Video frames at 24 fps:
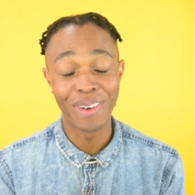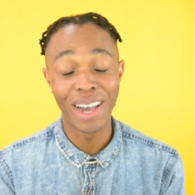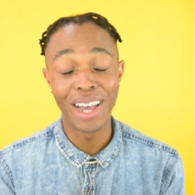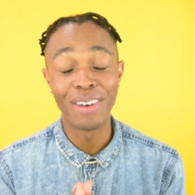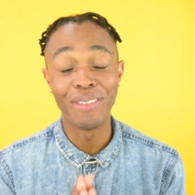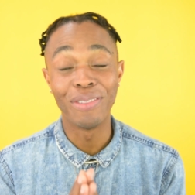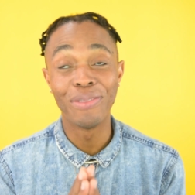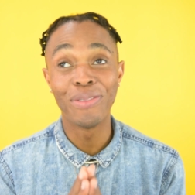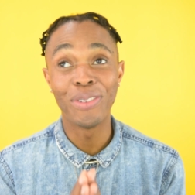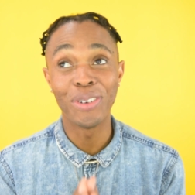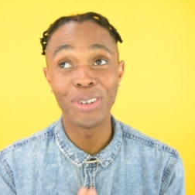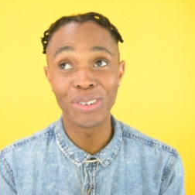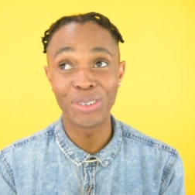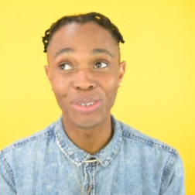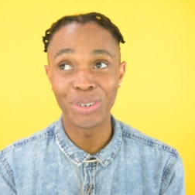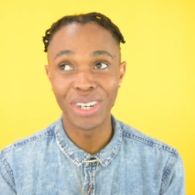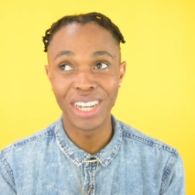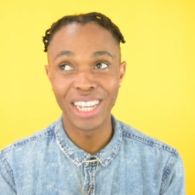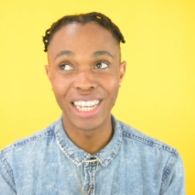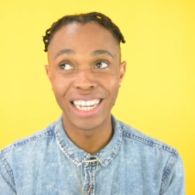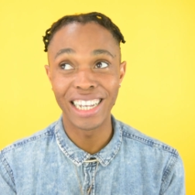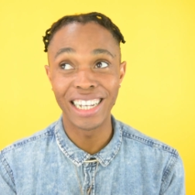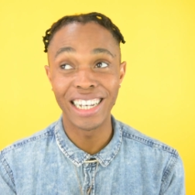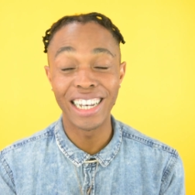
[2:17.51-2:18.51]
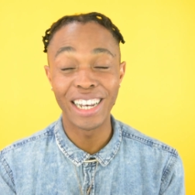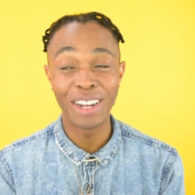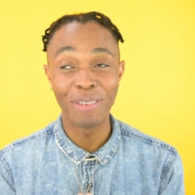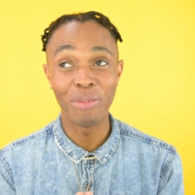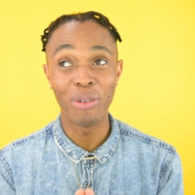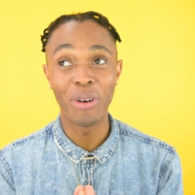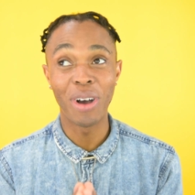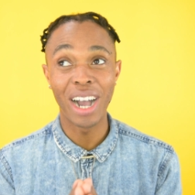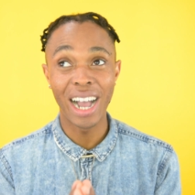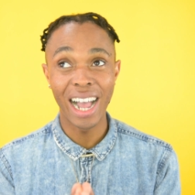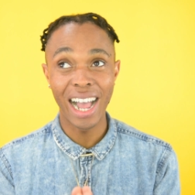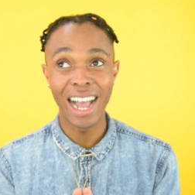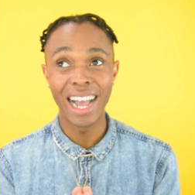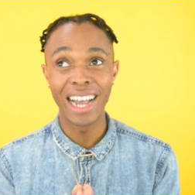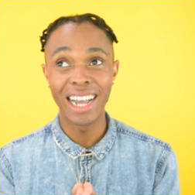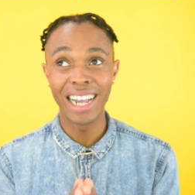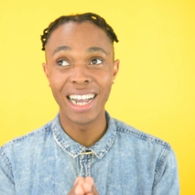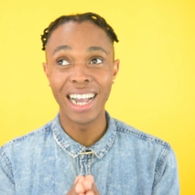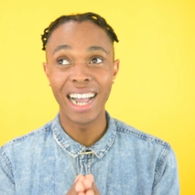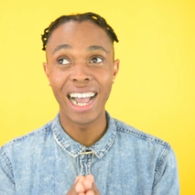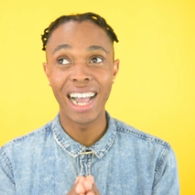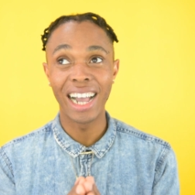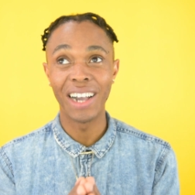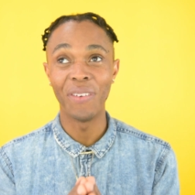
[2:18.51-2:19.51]
Unfortunately,
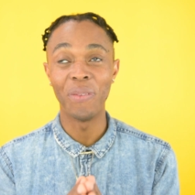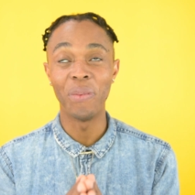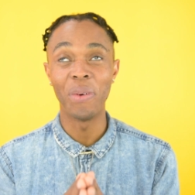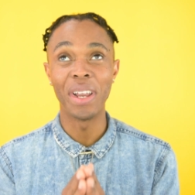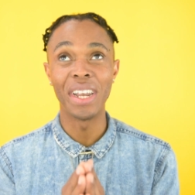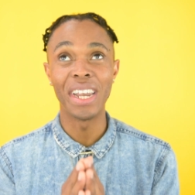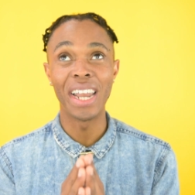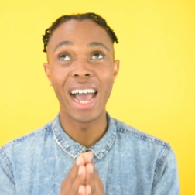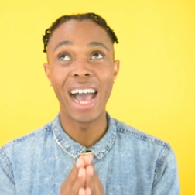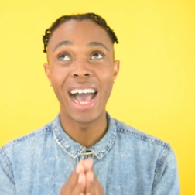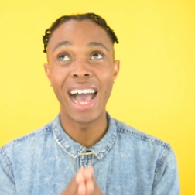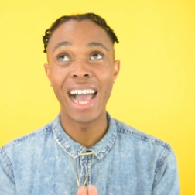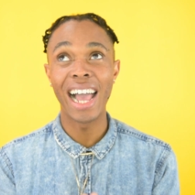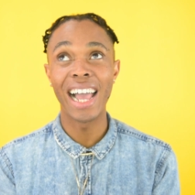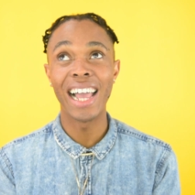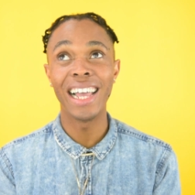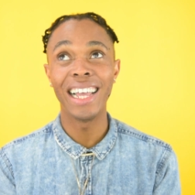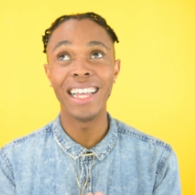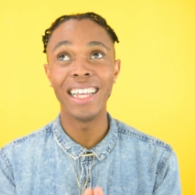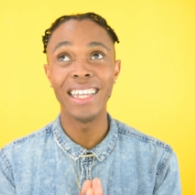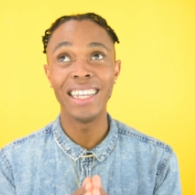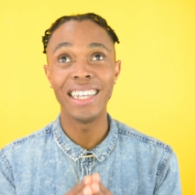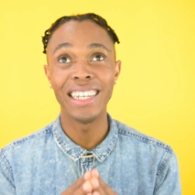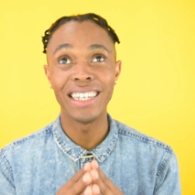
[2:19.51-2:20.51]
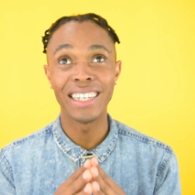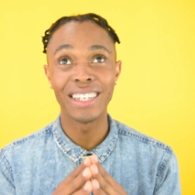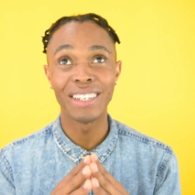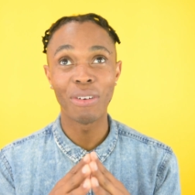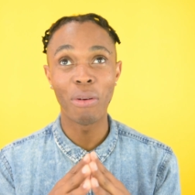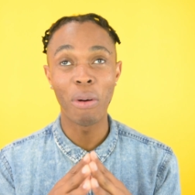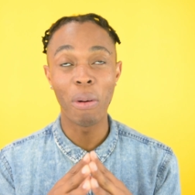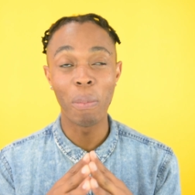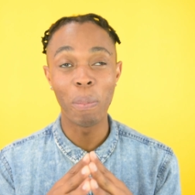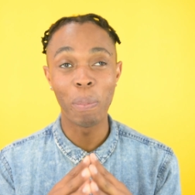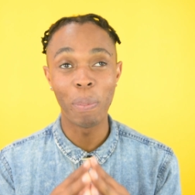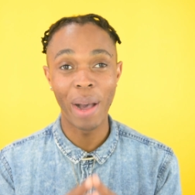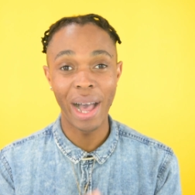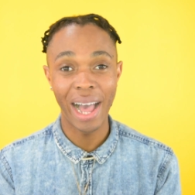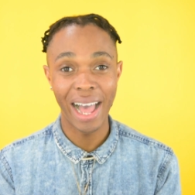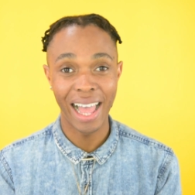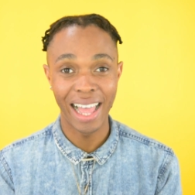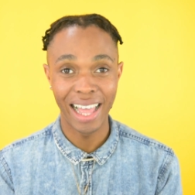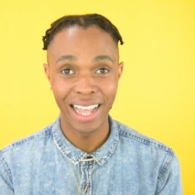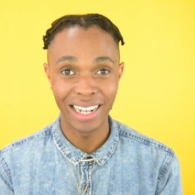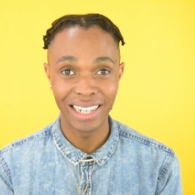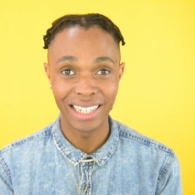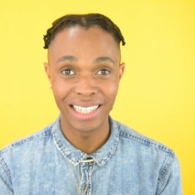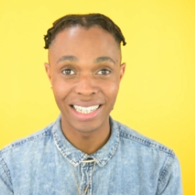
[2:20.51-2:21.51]
Lebogang, when I
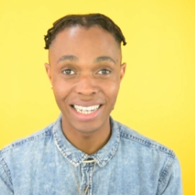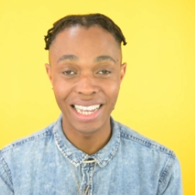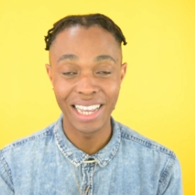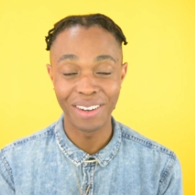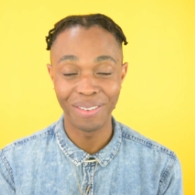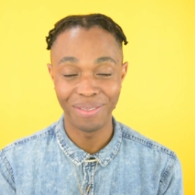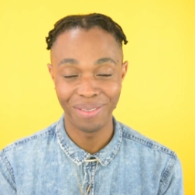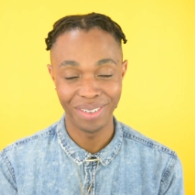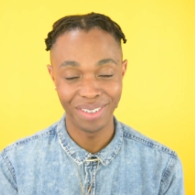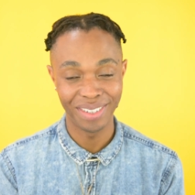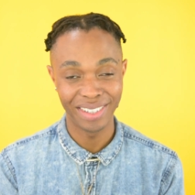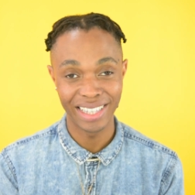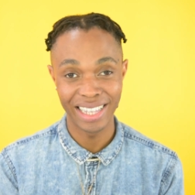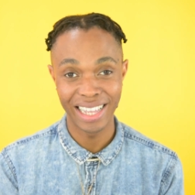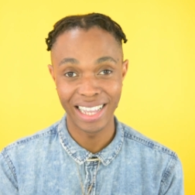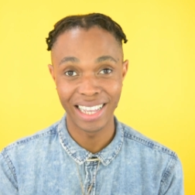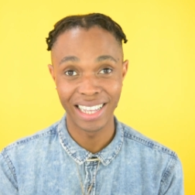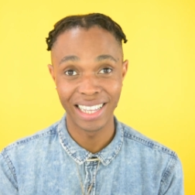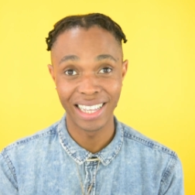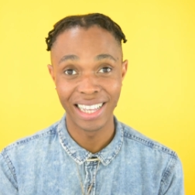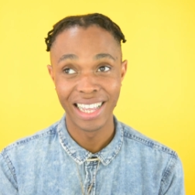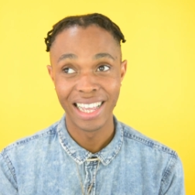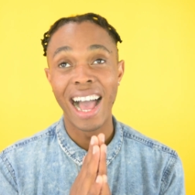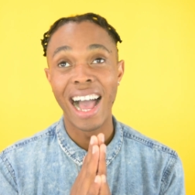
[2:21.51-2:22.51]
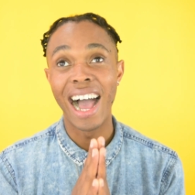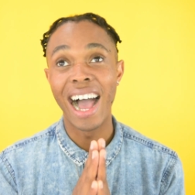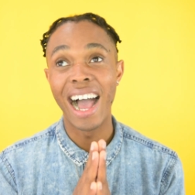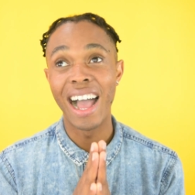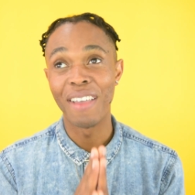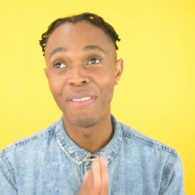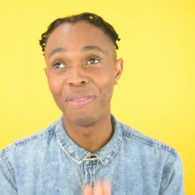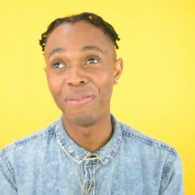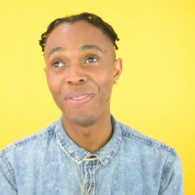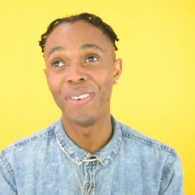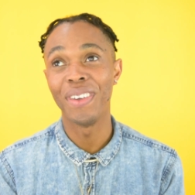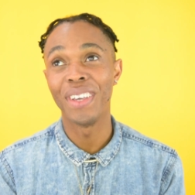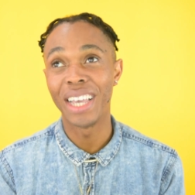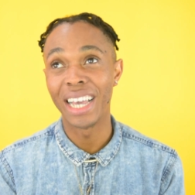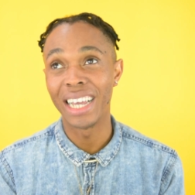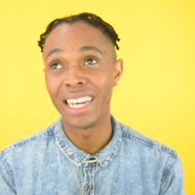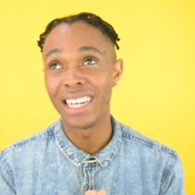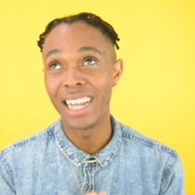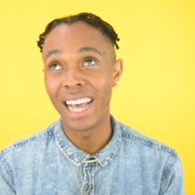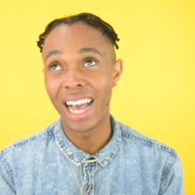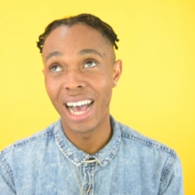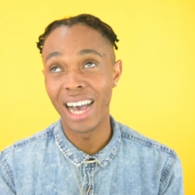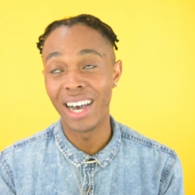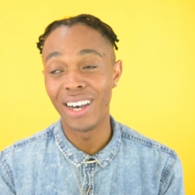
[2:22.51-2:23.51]
compiled everything, I figured
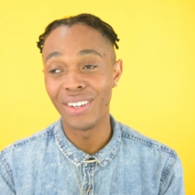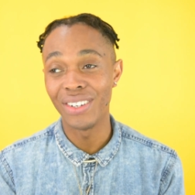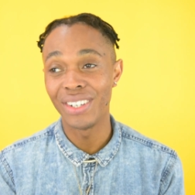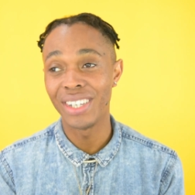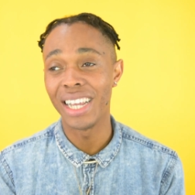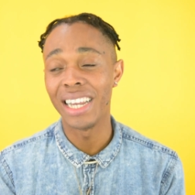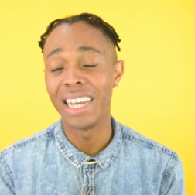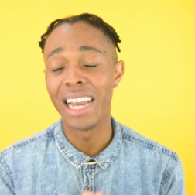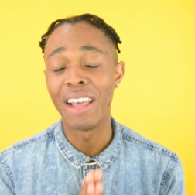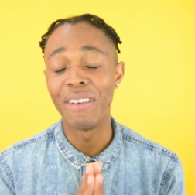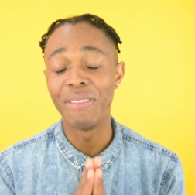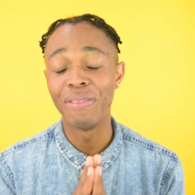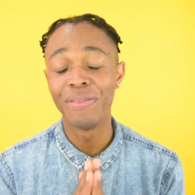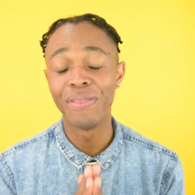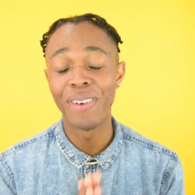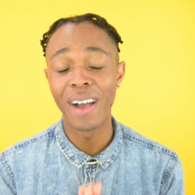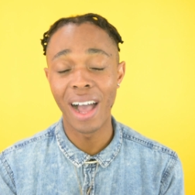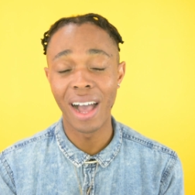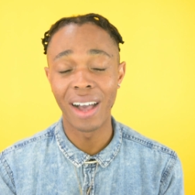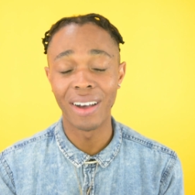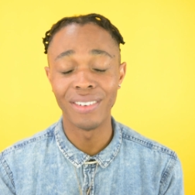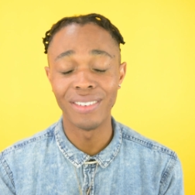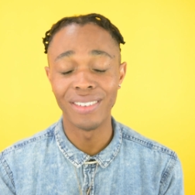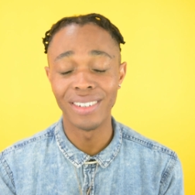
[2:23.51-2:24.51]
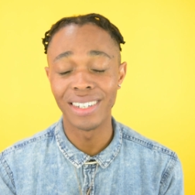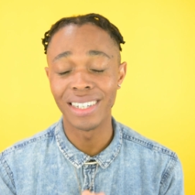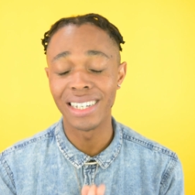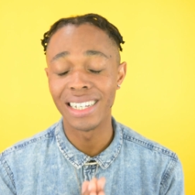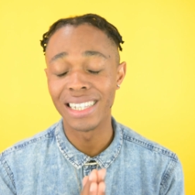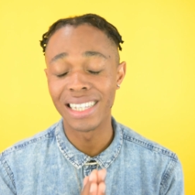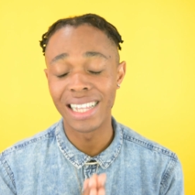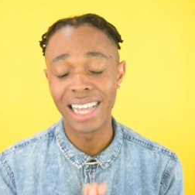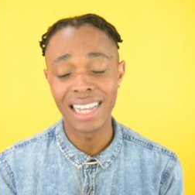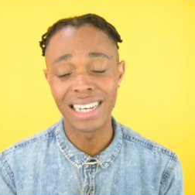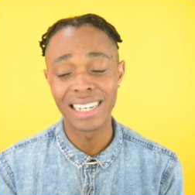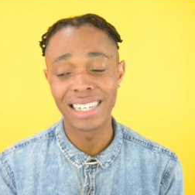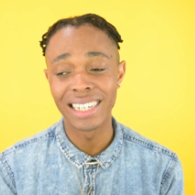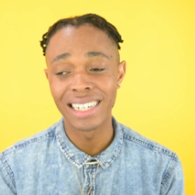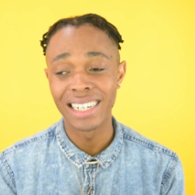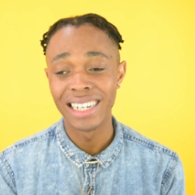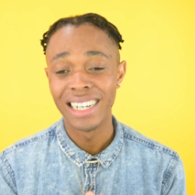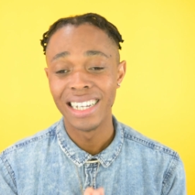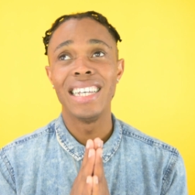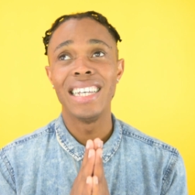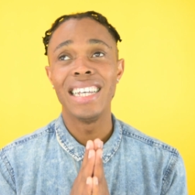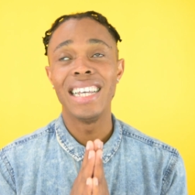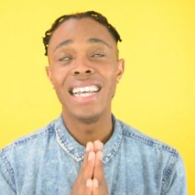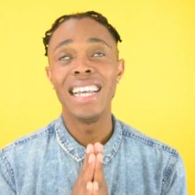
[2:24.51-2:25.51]
out and I found that
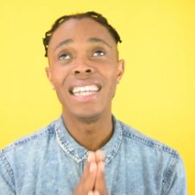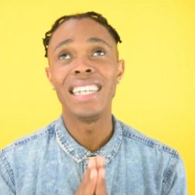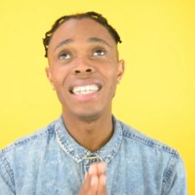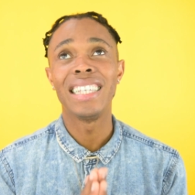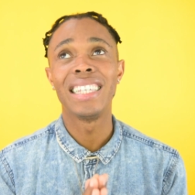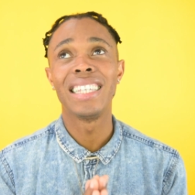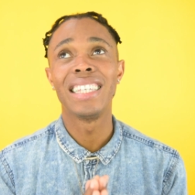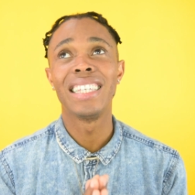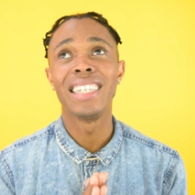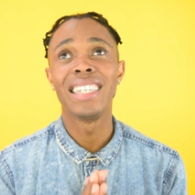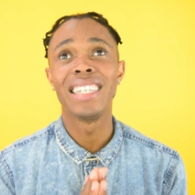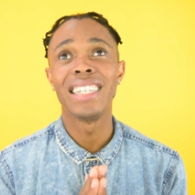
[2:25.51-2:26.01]
it